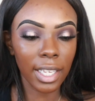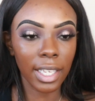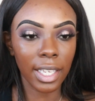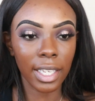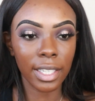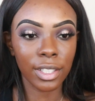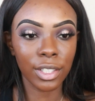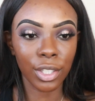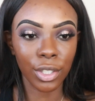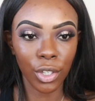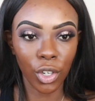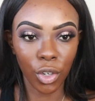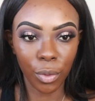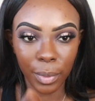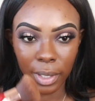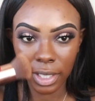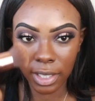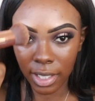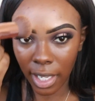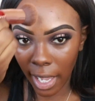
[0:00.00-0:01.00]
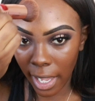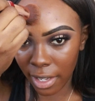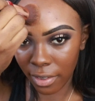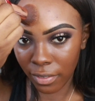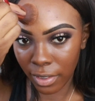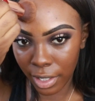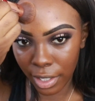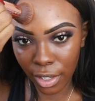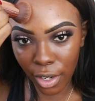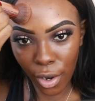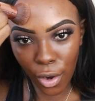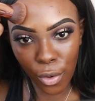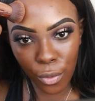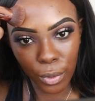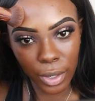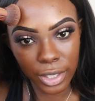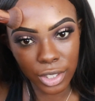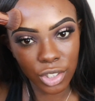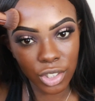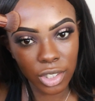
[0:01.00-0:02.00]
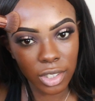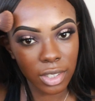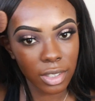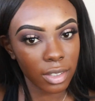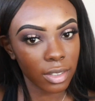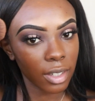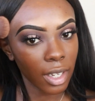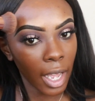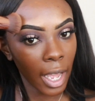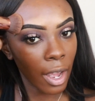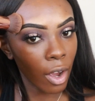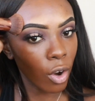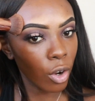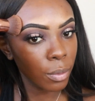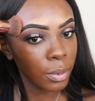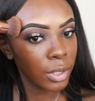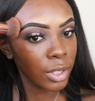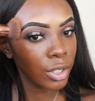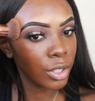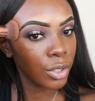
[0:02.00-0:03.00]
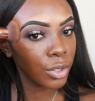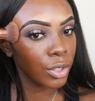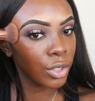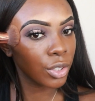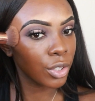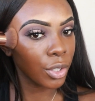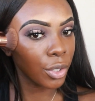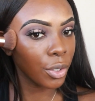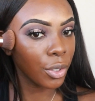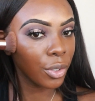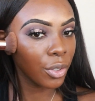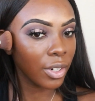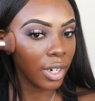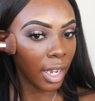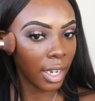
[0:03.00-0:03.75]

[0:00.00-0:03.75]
get to know me tag video, which I hope to do soon.